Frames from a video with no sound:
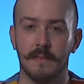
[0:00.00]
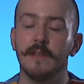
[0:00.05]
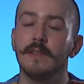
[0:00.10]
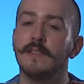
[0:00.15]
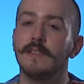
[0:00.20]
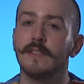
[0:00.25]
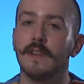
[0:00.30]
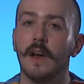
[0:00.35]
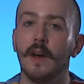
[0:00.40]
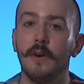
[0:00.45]

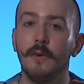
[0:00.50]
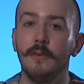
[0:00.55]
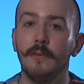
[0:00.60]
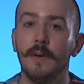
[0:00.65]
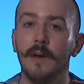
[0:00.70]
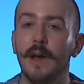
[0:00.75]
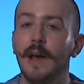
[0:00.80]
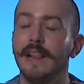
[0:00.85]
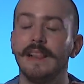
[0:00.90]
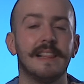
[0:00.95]
So,
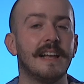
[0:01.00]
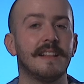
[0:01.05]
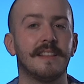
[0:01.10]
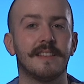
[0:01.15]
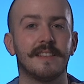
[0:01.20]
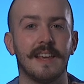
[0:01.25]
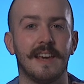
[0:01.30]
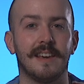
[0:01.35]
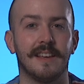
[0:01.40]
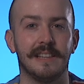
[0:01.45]

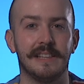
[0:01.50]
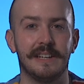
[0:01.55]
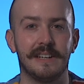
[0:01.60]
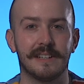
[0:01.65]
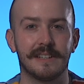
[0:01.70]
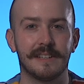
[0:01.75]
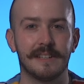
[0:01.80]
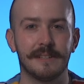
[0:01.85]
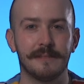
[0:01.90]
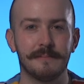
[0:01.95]
let's take a
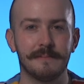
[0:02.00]
look.